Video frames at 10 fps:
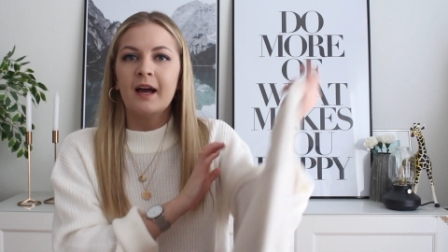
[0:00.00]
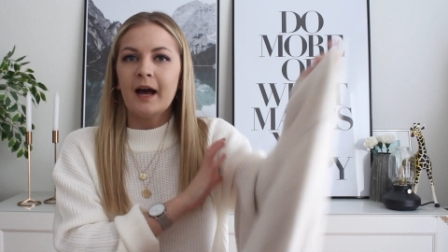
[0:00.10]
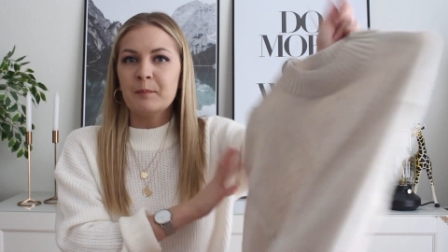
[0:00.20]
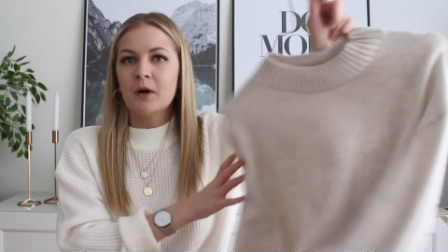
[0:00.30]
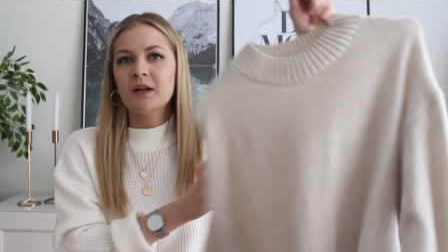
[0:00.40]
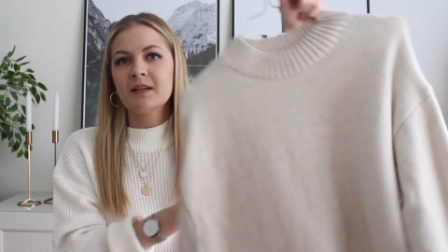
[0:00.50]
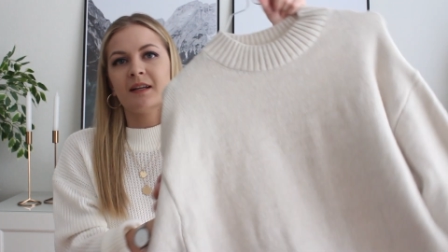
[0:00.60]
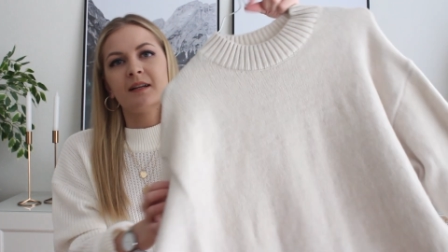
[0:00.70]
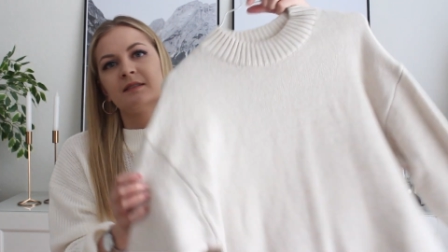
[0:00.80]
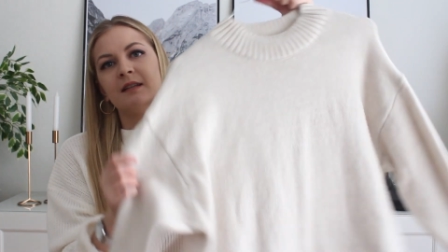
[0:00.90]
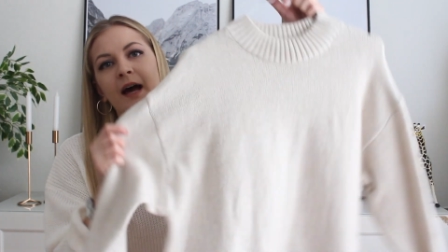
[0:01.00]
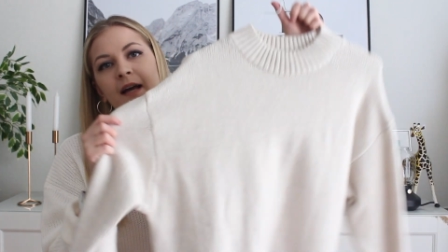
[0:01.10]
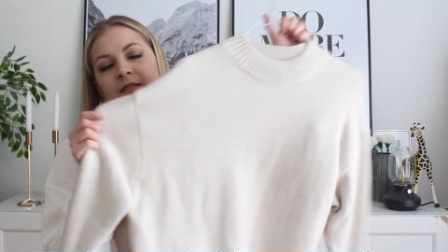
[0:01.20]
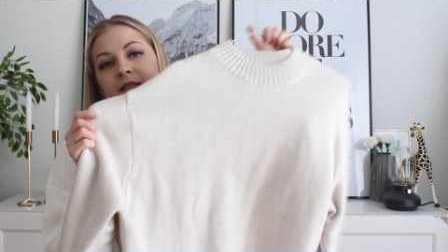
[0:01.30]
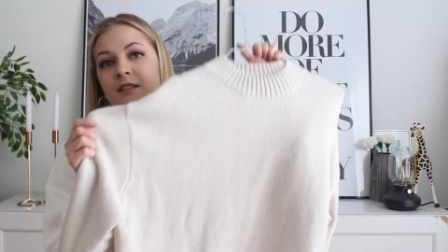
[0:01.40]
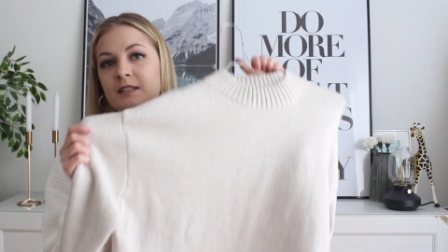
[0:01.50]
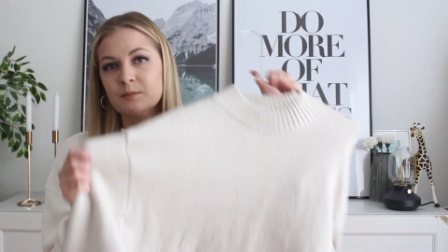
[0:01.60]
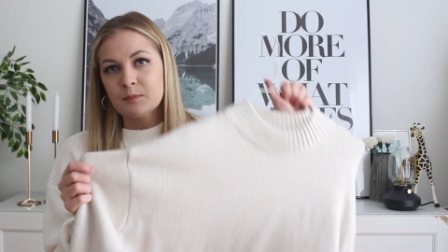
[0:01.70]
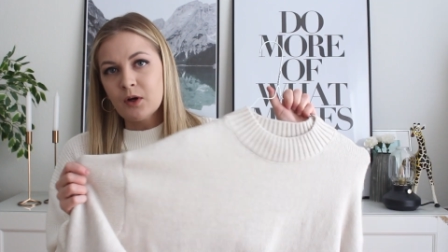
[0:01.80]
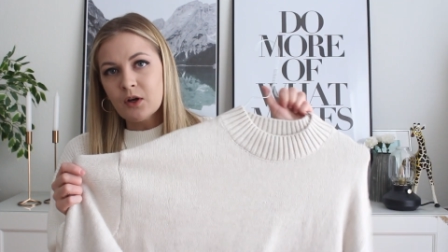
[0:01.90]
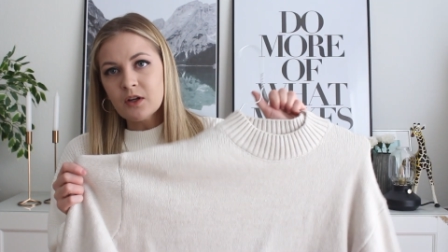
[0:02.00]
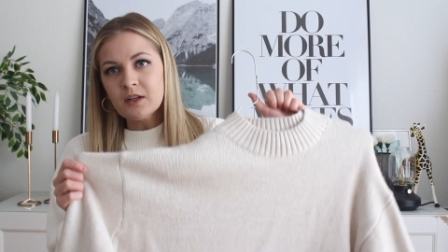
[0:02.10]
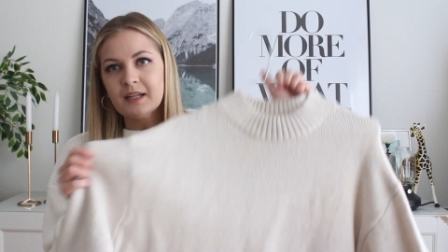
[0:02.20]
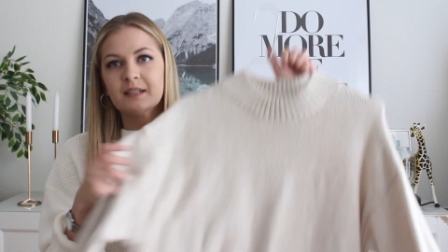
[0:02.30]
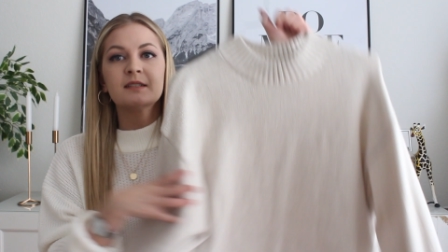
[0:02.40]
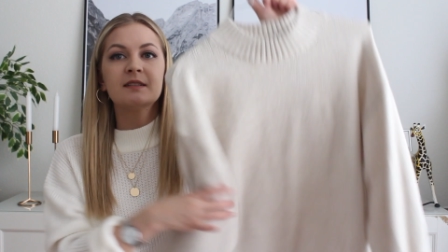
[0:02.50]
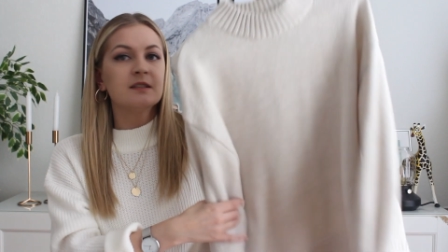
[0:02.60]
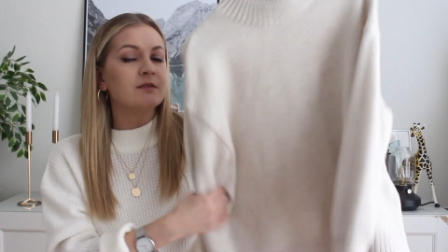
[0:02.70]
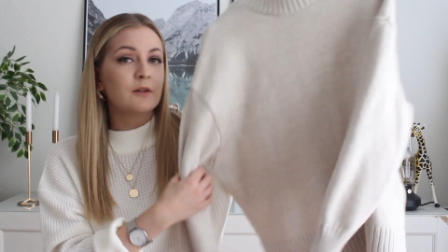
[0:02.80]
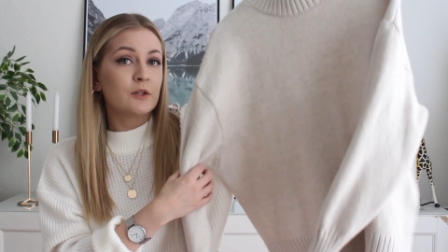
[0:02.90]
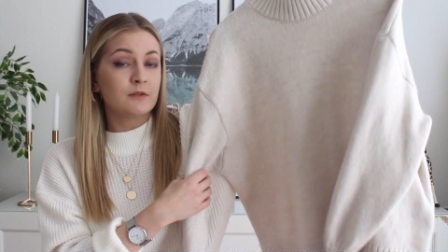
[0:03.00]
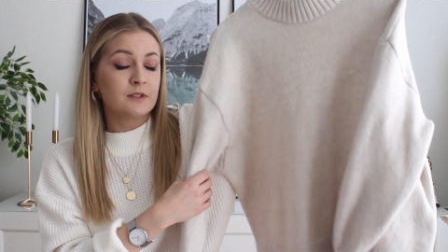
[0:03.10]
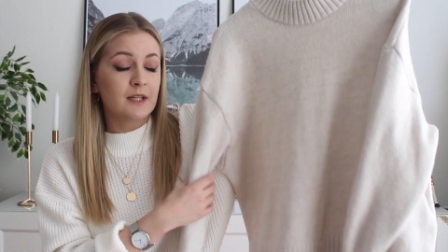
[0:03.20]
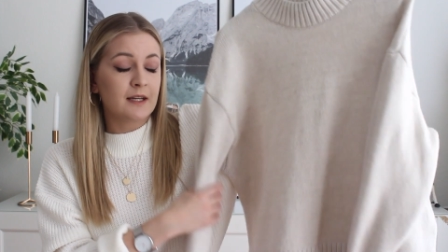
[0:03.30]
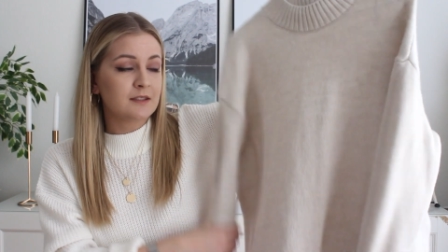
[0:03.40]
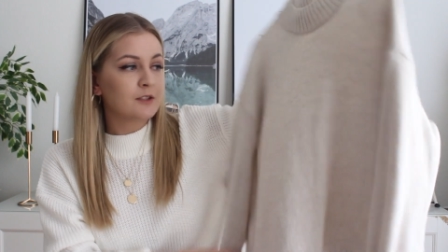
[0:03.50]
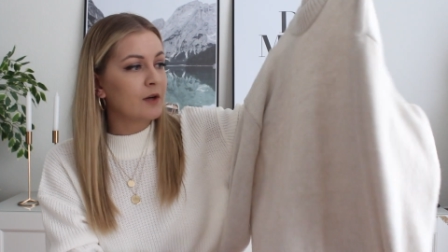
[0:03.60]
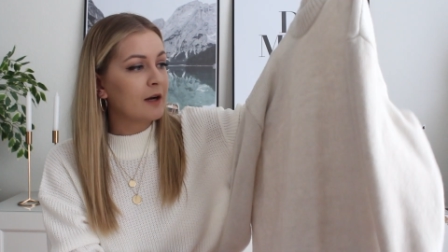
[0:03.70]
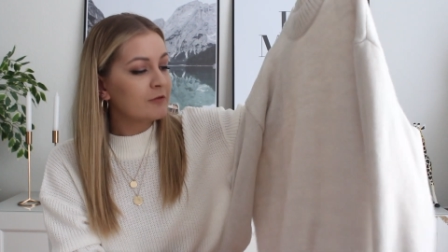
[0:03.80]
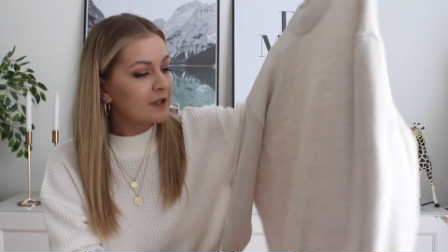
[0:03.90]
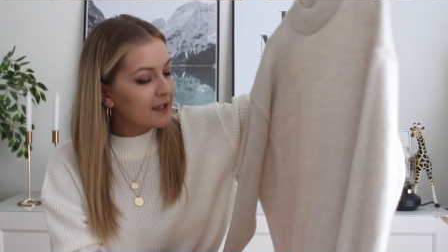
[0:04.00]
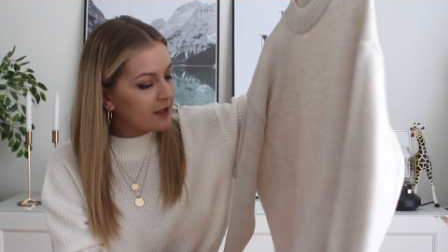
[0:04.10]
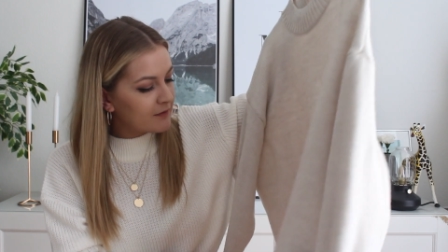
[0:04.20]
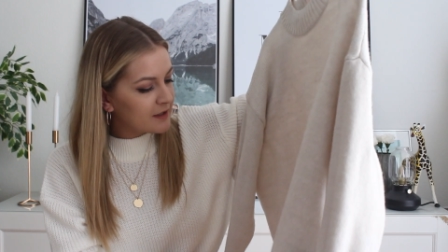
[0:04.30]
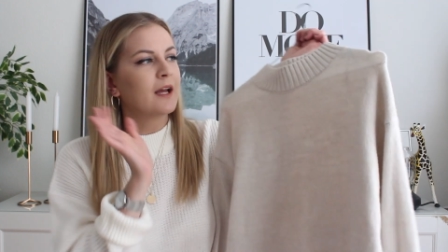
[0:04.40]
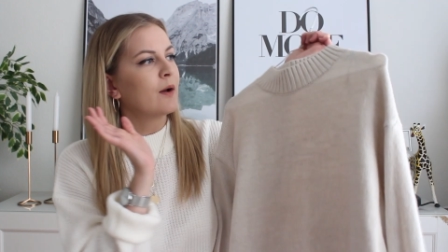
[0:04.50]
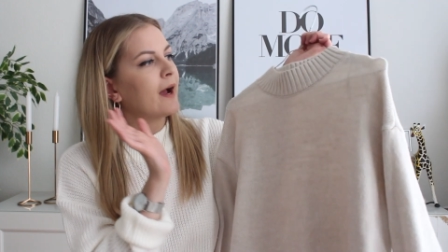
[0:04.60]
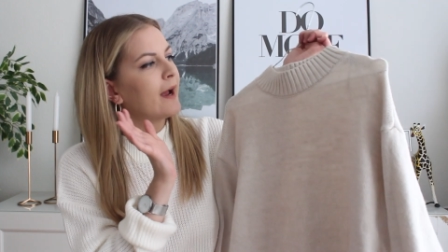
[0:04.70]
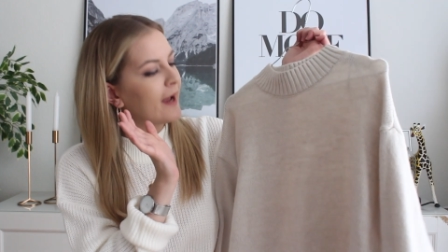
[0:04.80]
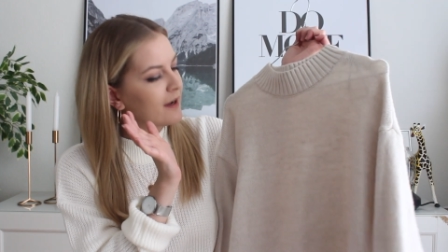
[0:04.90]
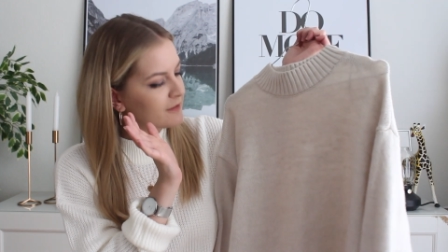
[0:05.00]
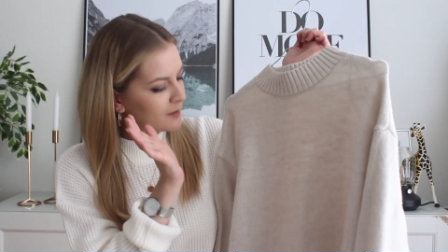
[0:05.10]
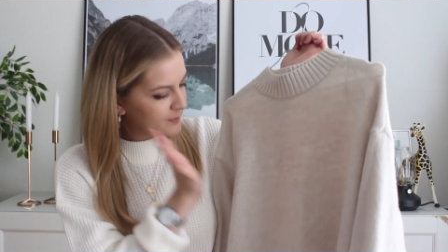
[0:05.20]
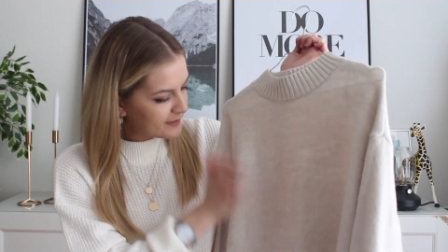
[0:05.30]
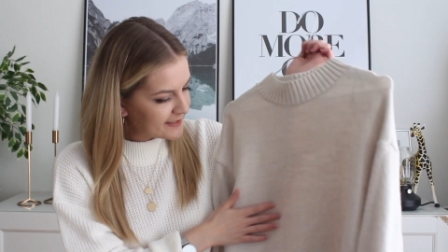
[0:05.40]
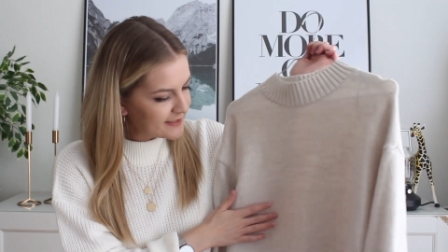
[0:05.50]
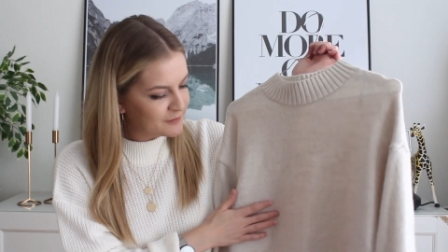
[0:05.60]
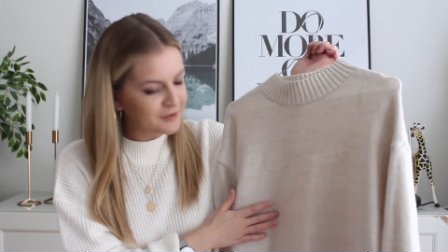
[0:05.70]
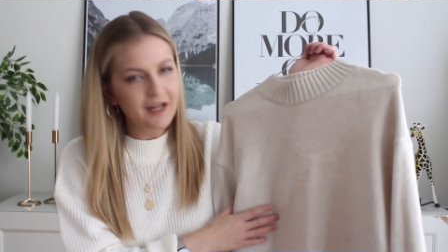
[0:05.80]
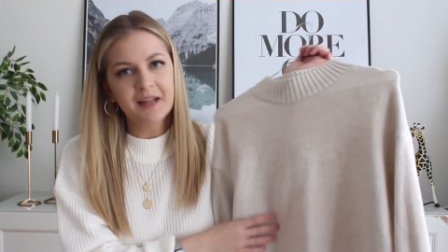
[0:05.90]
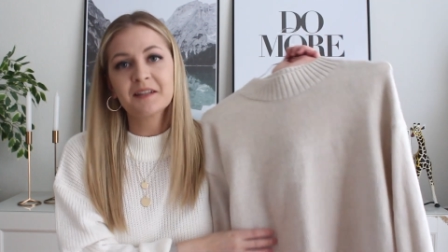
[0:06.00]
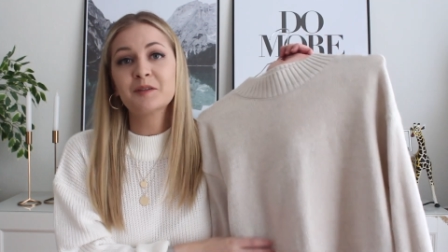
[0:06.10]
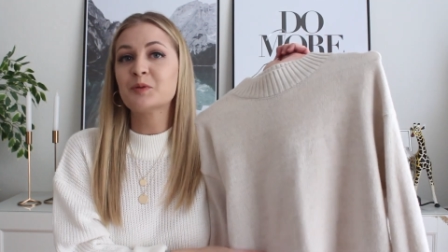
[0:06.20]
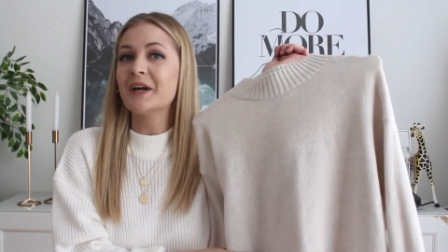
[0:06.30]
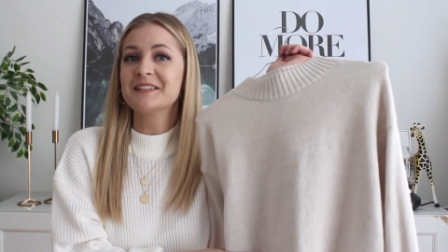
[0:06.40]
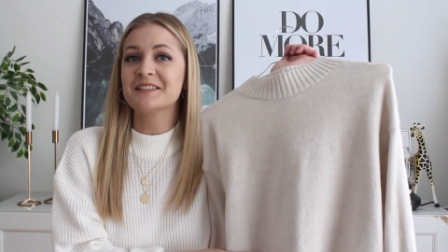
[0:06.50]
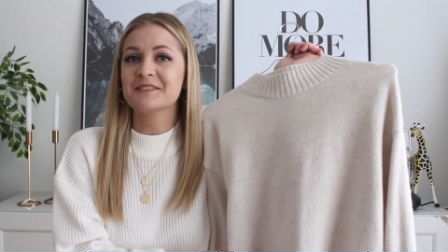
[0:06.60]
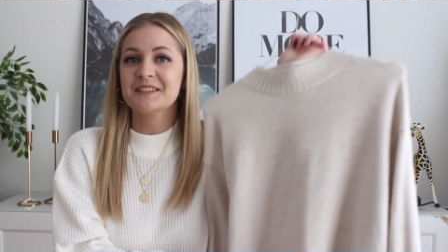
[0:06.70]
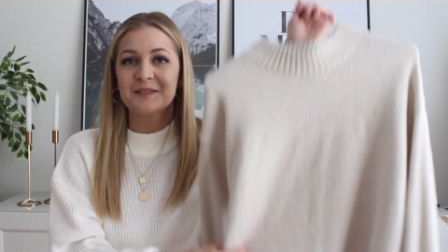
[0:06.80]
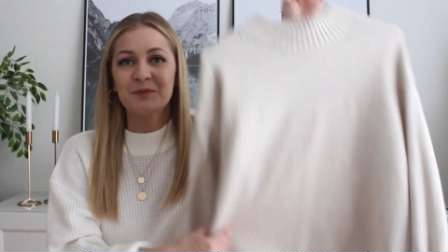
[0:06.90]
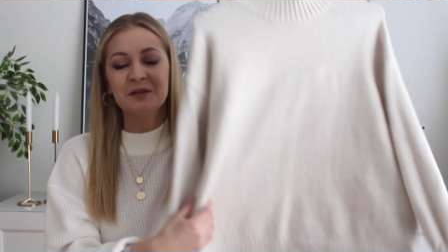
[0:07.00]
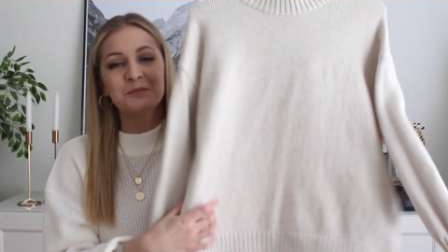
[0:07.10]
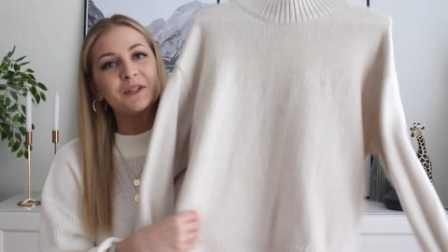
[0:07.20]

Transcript: I bought it in a size small and it's still very oversized so I really love it now I have completely forgotten the price of this but I'm